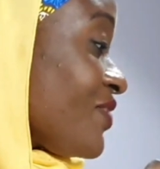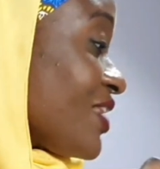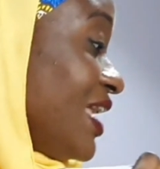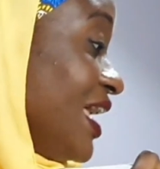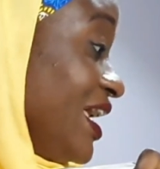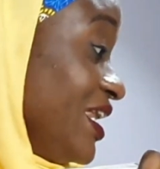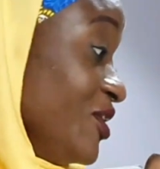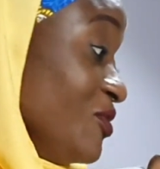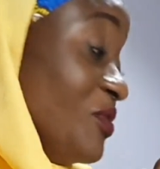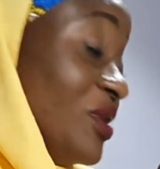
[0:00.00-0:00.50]

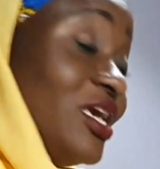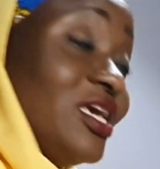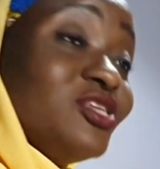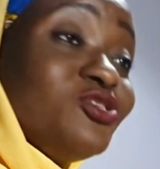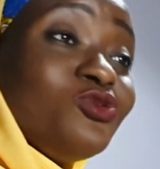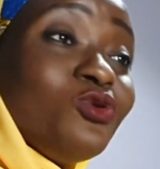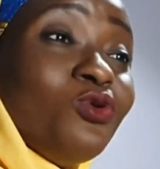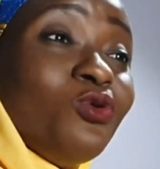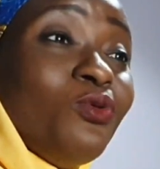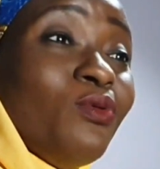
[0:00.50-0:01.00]
Anyway,
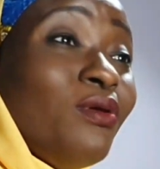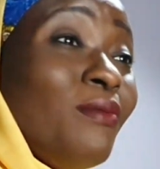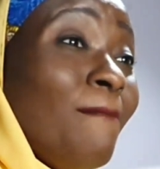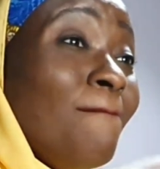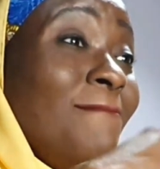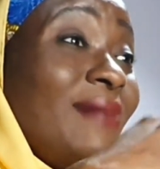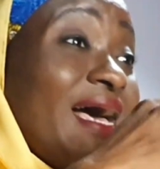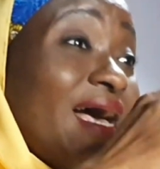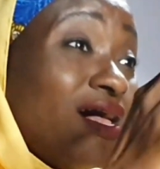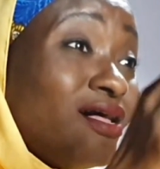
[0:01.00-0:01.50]
so
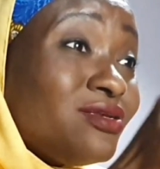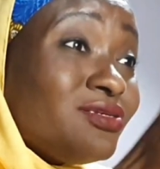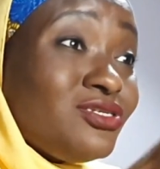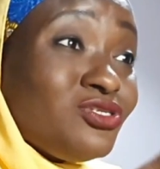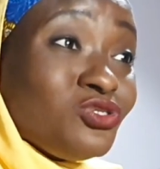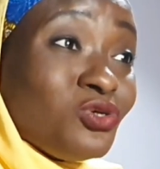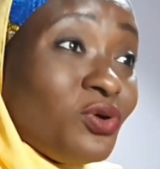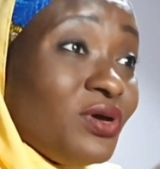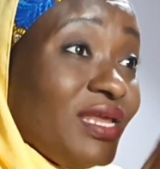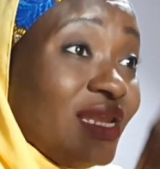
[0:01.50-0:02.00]
mild
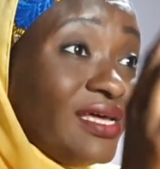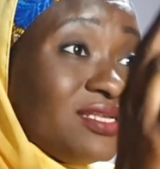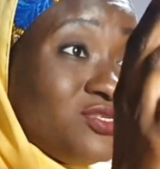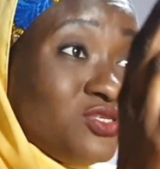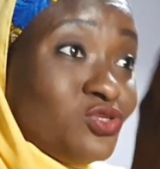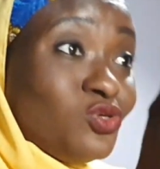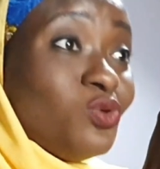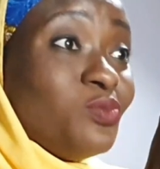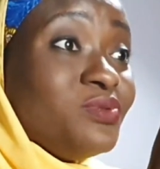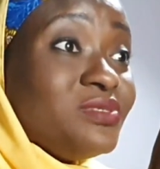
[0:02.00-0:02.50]
toilet
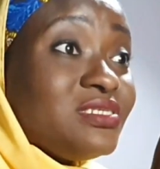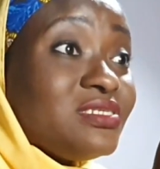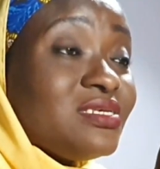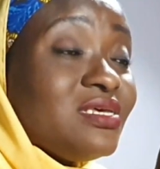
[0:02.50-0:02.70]
soaps.